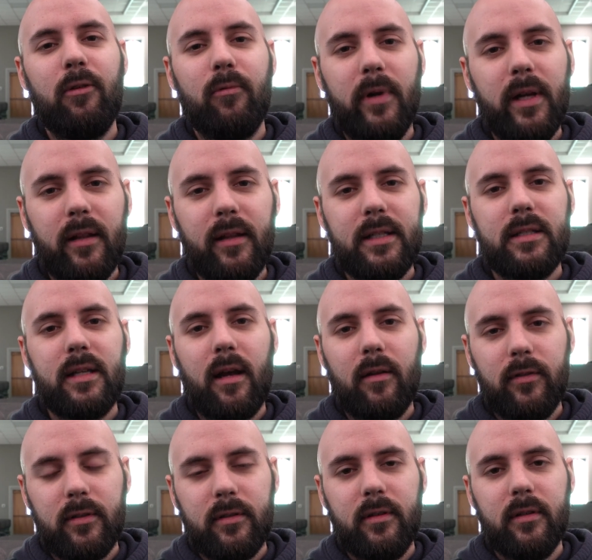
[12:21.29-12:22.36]
really
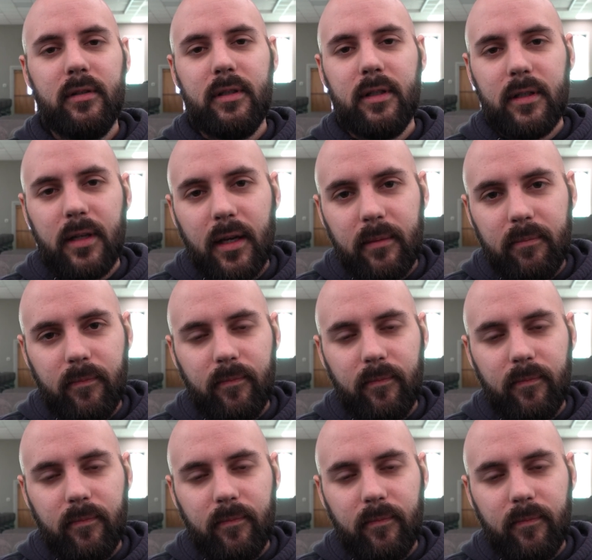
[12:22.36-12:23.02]
sounded good today.